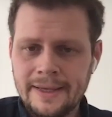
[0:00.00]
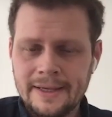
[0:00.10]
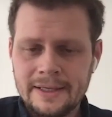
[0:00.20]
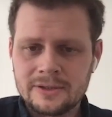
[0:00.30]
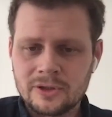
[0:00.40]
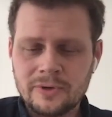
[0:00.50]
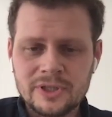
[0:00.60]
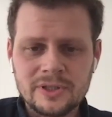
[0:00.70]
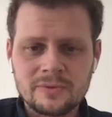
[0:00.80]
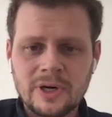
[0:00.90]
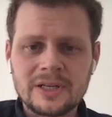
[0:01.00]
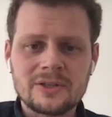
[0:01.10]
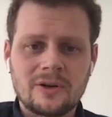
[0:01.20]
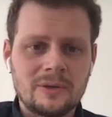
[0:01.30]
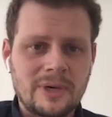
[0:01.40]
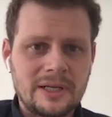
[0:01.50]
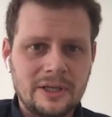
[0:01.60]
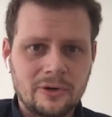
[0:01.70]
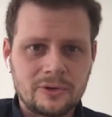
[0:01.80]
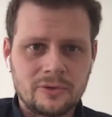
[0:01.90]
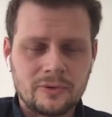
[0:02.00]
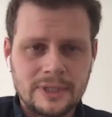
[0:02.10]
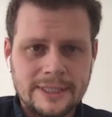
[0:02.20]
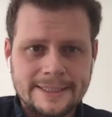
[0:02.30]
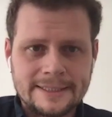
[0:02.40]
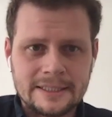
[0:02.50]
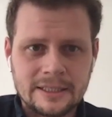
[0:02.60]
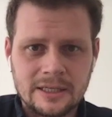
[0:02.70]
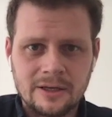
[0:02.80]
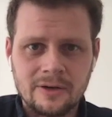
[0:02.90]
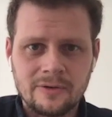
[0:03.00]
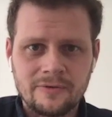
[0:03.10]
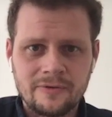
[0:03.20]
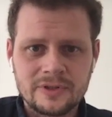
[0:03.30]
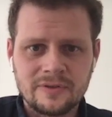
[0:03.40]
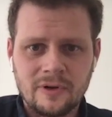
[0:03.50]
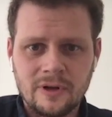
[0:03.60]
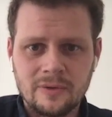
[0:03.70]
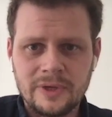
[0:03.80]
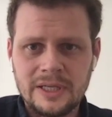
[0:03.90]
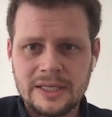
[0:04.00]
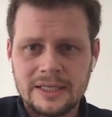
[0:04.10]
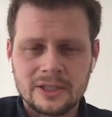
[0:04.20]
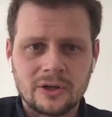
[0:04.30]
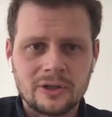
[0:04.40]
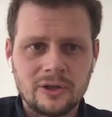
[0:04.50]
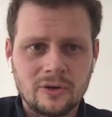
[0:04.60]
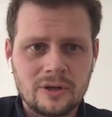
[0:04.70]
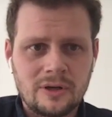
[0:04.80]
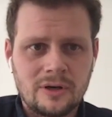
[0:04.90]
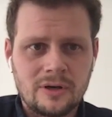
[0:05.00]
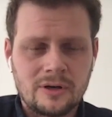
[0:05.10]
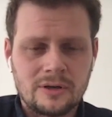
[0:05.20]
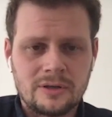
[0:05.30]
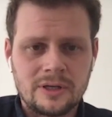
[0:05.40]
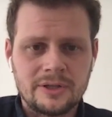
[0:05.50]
So the question is, where does all the money go to? And first of all, we are going to look on a